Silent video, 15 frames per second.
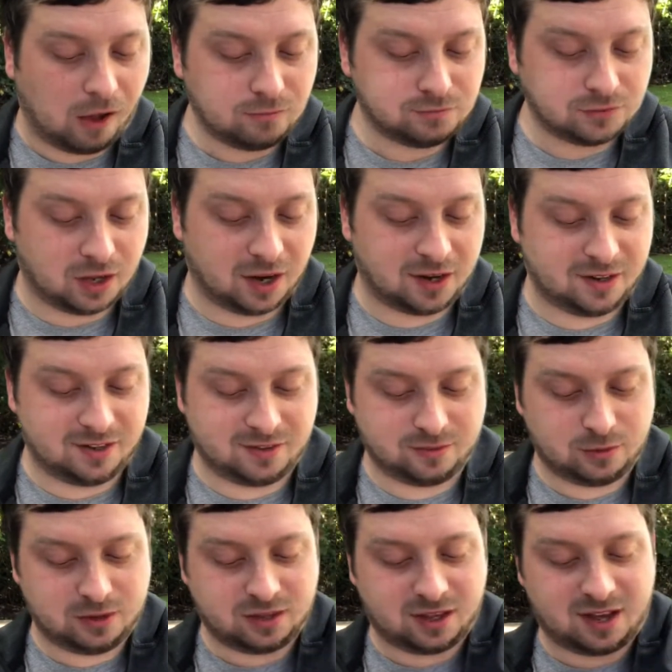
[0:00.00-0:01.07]
The honey,
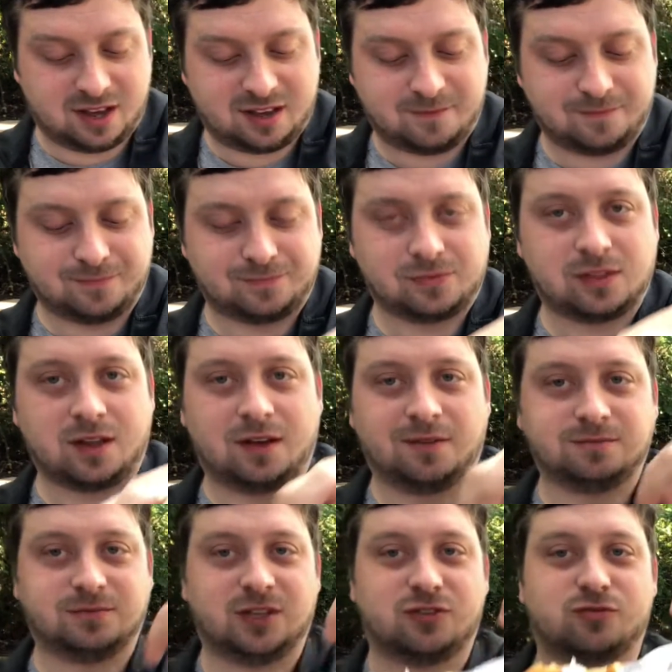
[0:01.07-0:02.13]
what the heck?
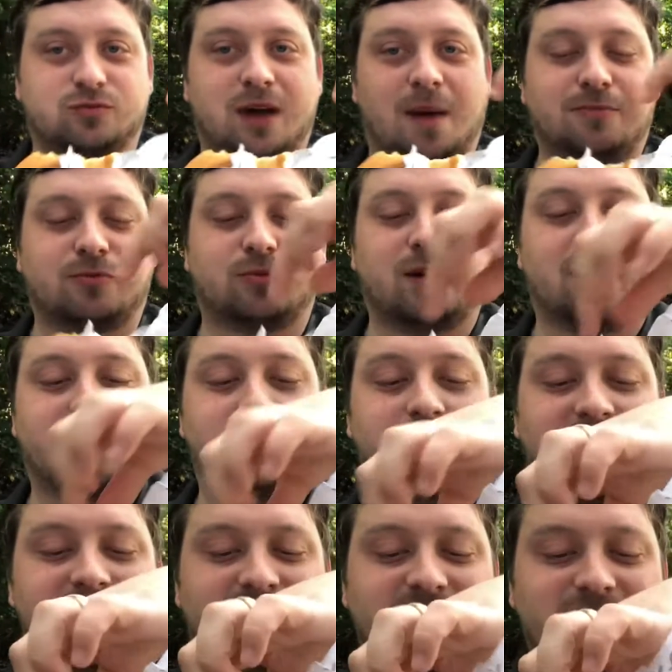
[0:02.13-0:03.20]
It's wrapped around the
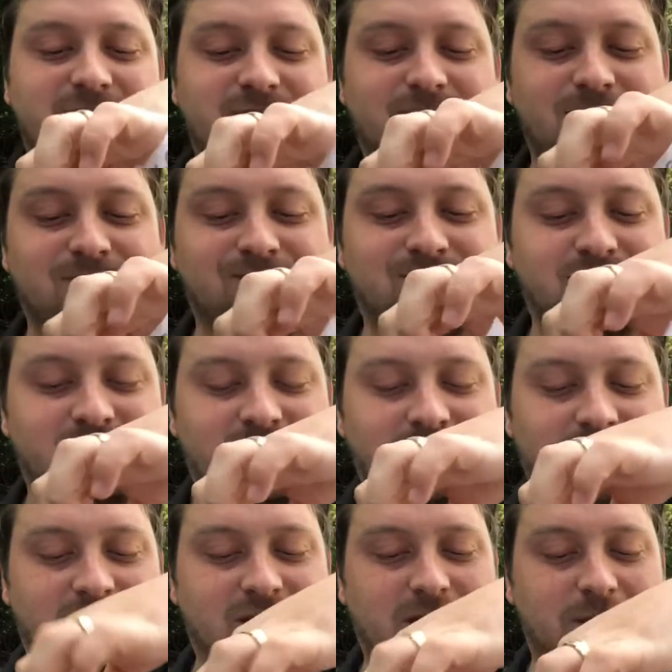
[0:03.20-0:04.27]
bacon
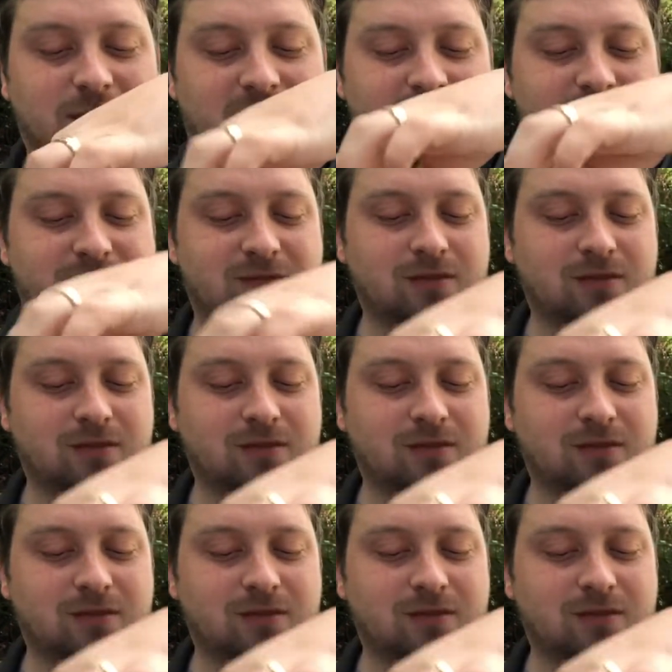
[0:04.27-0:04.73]
on the bottom.